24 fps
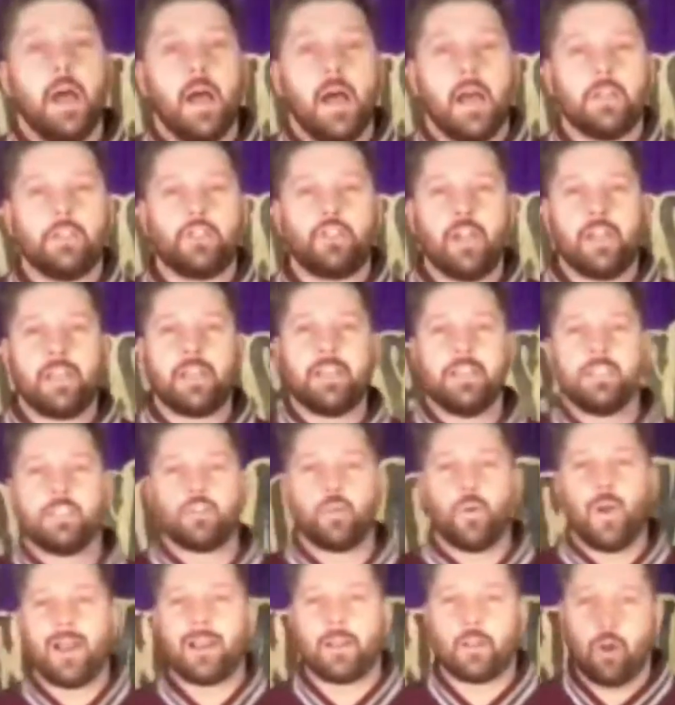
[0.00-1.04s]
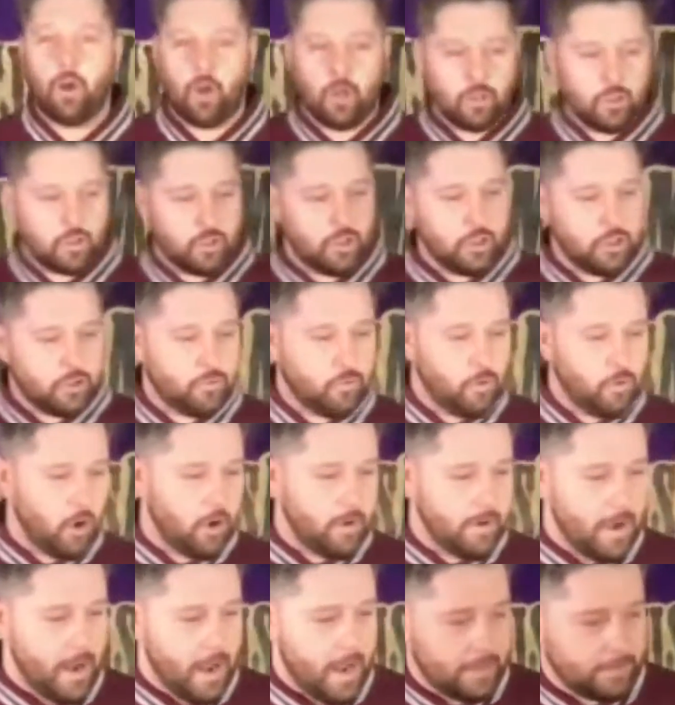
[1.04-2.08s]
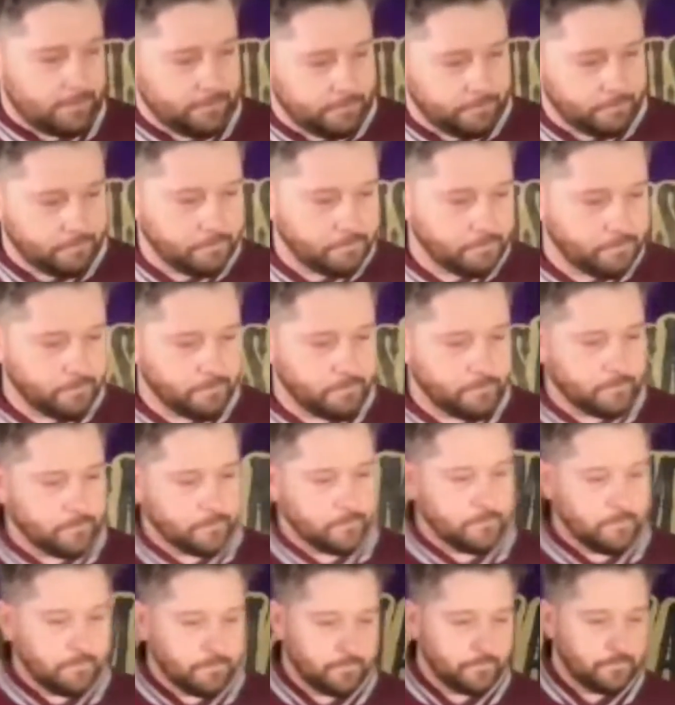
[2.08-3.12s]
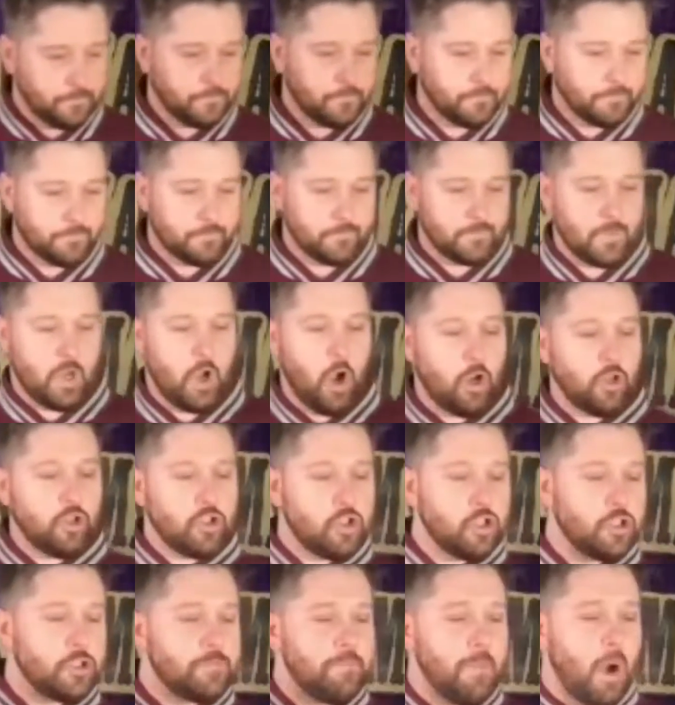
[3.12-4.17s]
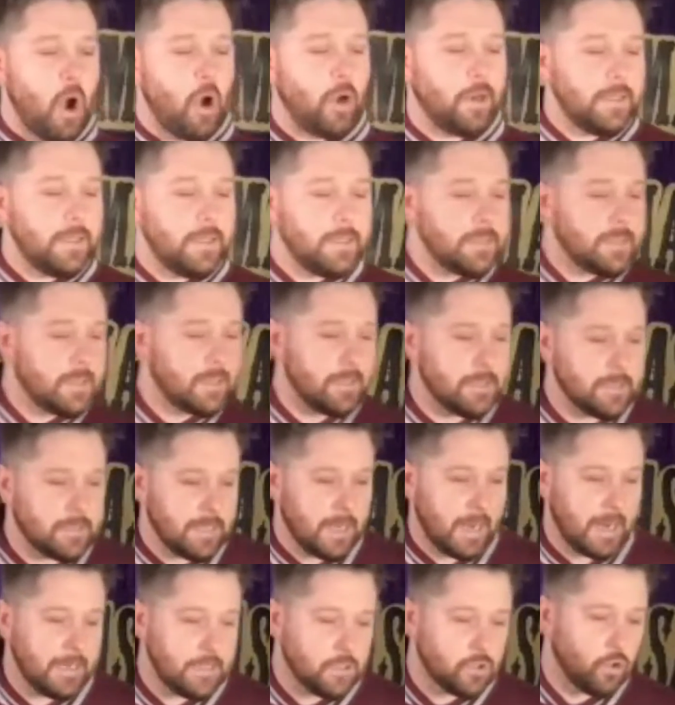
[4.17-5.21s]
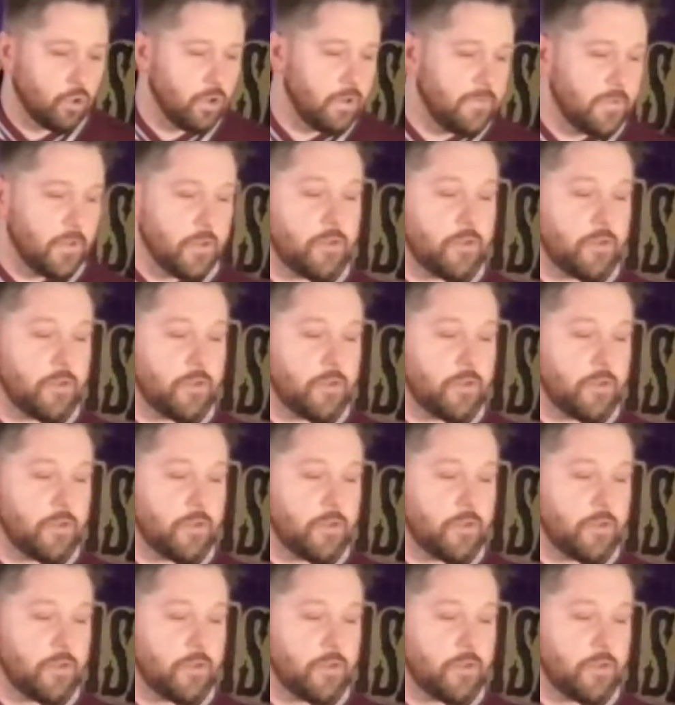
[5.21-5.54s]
and check into our conscious right now. The conscious mind contains all of the